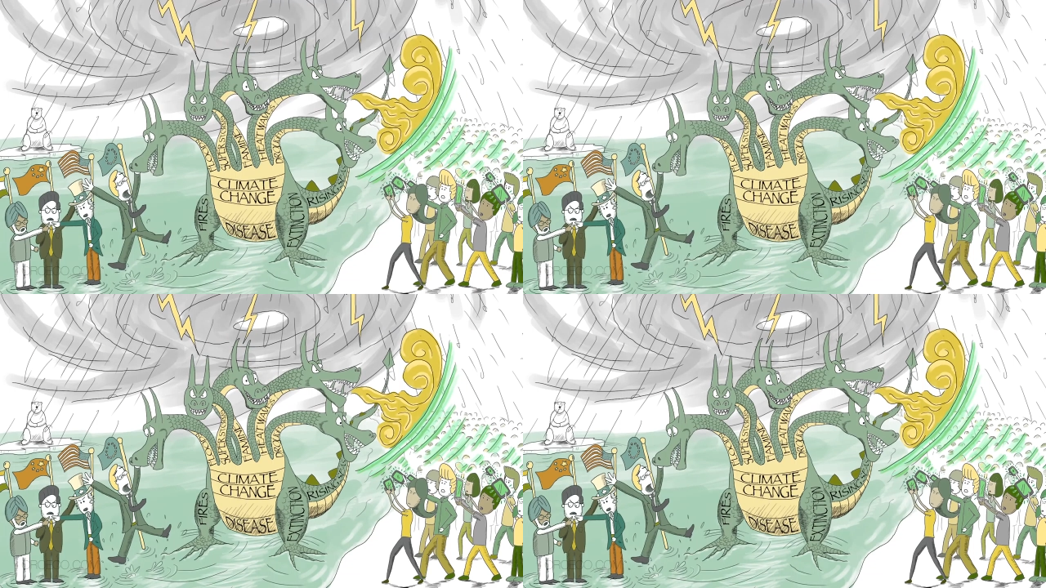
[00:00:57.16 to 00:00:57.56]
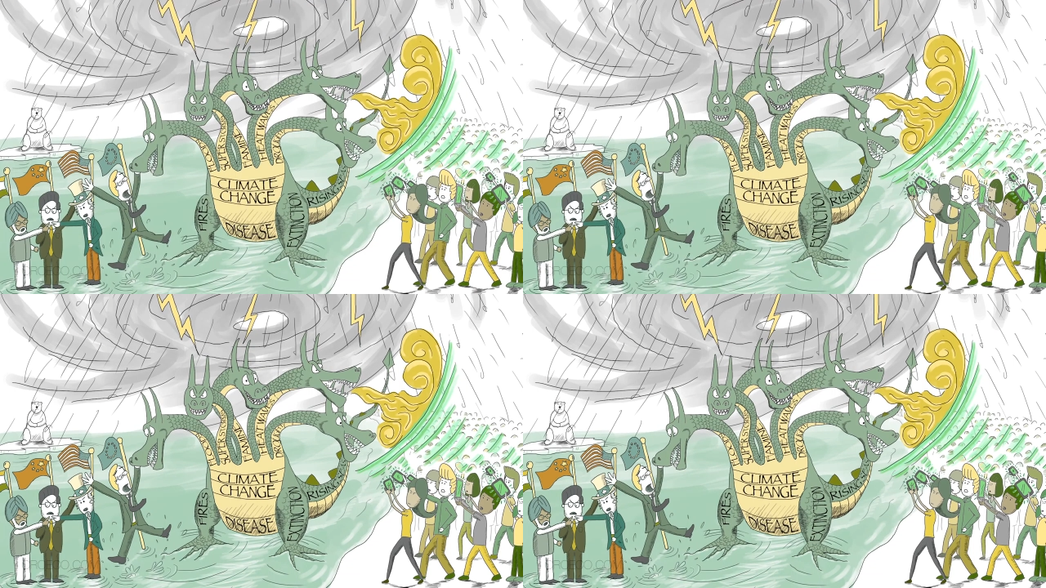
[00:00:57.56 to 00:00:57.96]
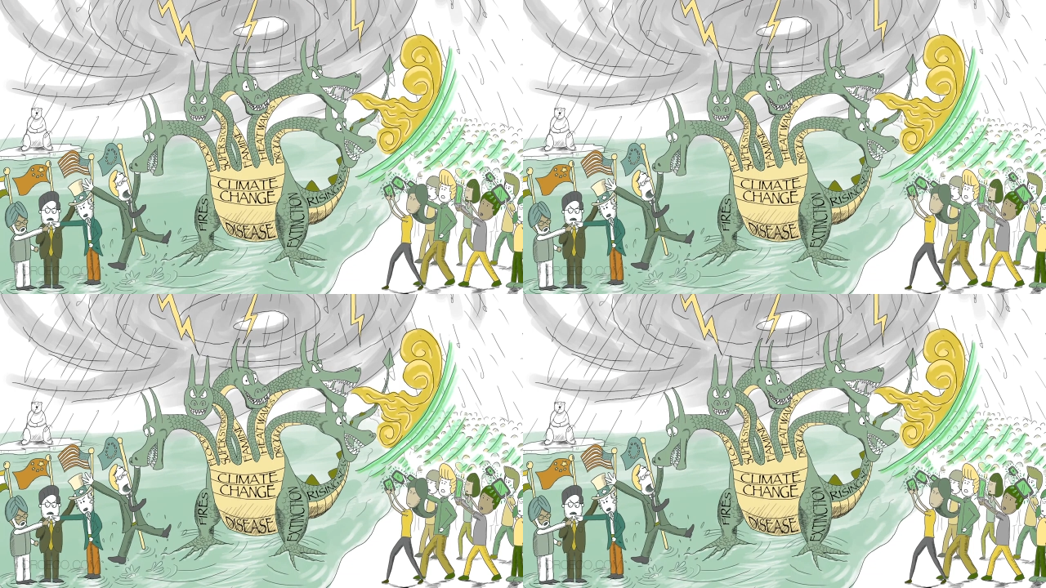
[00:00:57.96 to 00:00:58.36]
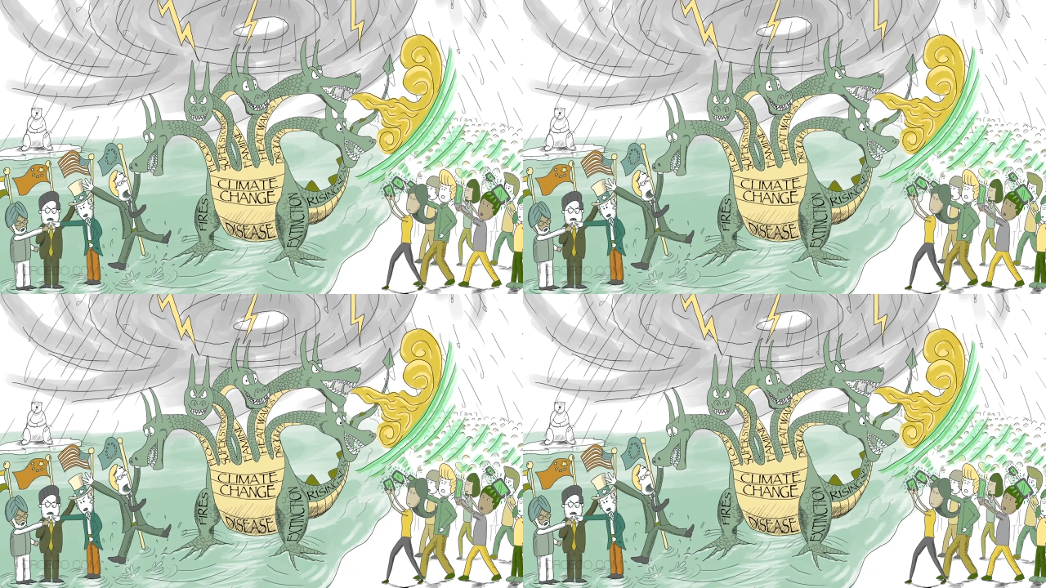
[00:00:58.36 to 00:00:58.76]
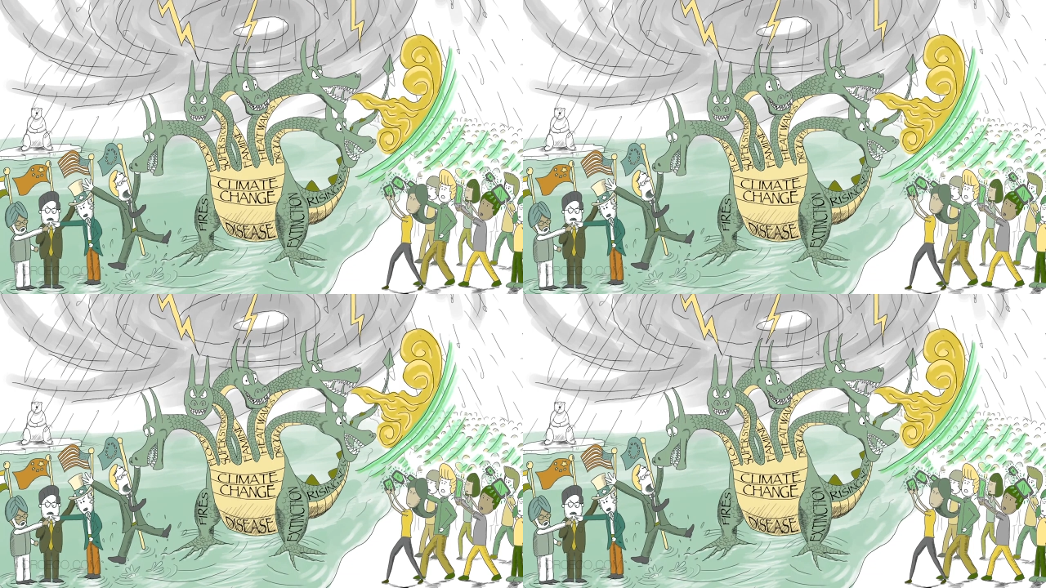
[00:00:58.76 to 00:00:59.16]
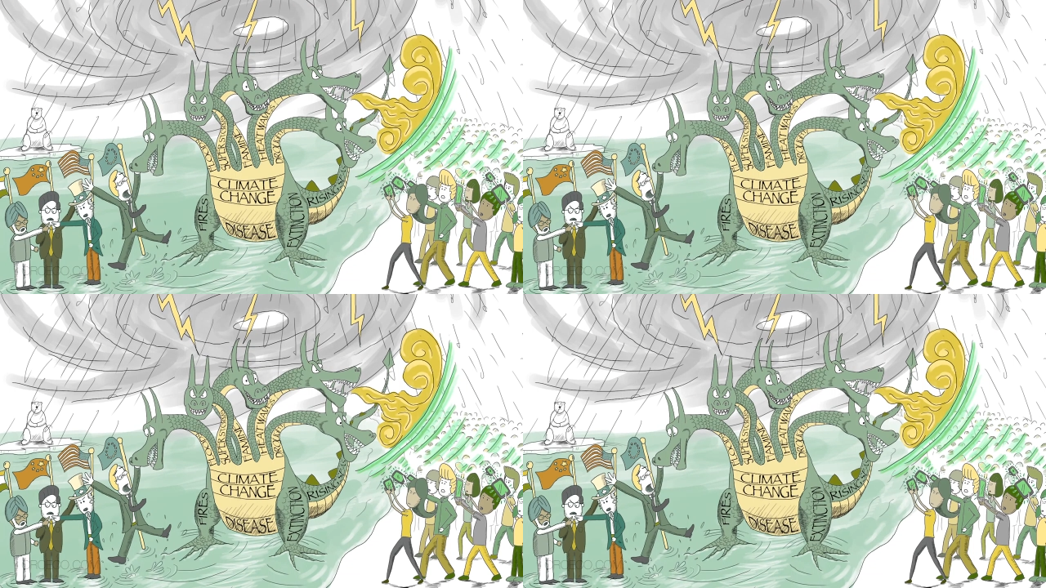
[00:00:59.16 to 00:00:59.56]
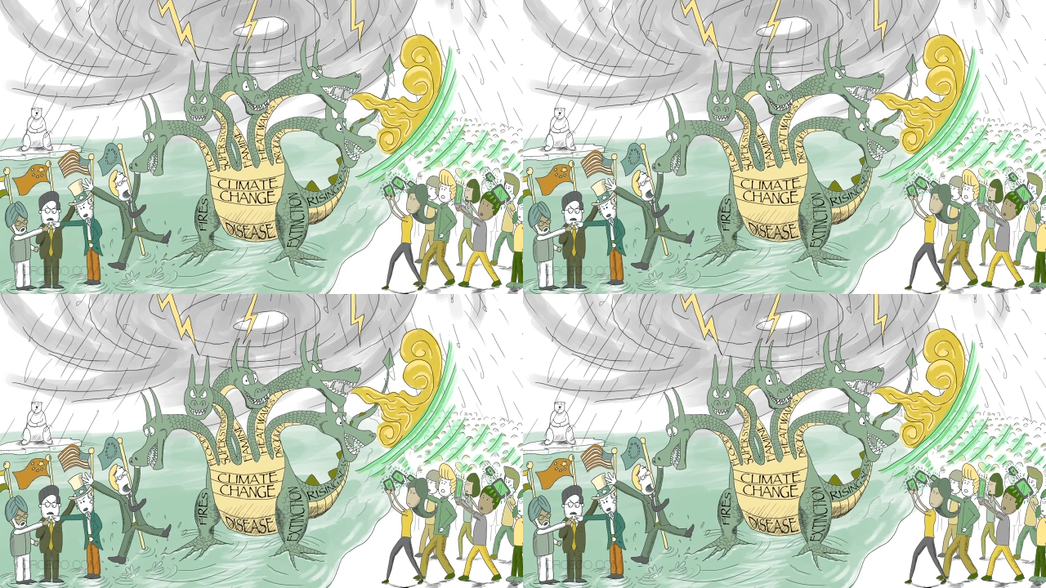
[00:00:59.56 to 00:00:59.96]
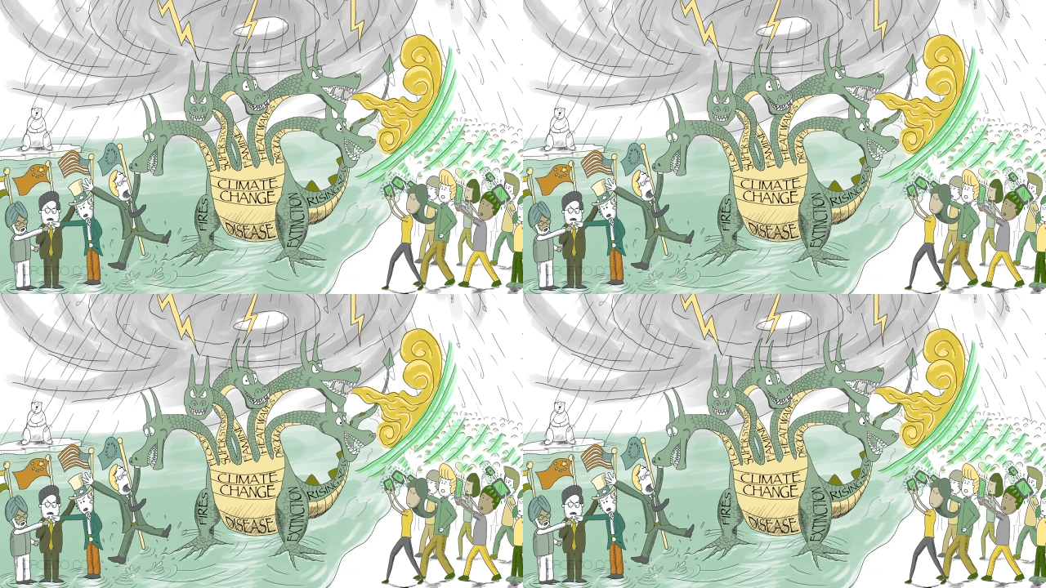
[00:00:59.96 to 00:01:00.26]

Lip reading: Nobody's mouth can be seen.